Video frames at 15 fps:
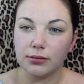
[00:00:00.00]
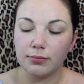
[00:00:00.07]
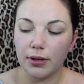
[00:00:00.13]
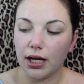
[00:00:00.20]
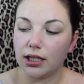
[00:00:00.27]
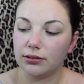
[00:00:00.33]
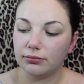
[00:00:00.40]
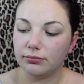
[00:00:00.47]

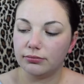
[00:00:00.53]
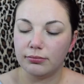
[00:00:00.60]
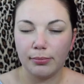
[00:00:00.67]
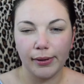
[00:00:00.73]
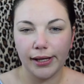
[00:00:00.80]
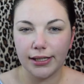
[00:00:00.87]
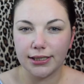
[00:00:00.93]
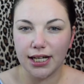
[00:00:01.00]
but
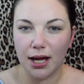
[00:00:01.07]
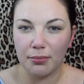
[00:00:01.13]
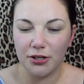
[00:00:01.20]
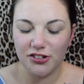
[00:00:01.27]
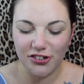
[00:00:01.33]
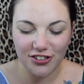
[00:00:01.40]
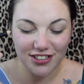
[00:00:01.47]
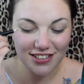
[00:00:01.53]
beggars can't be
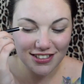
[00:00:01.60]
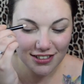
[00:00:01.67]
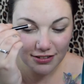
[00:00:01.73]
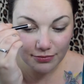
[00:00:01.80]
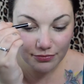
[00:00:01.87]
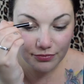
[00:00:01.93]
choosers.